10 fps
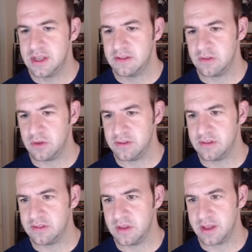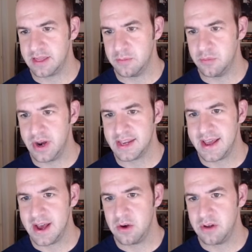So this is the
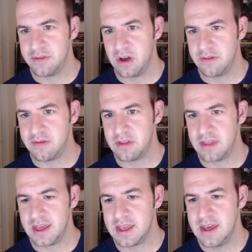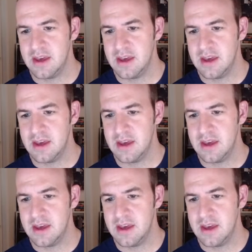breakdown of everything.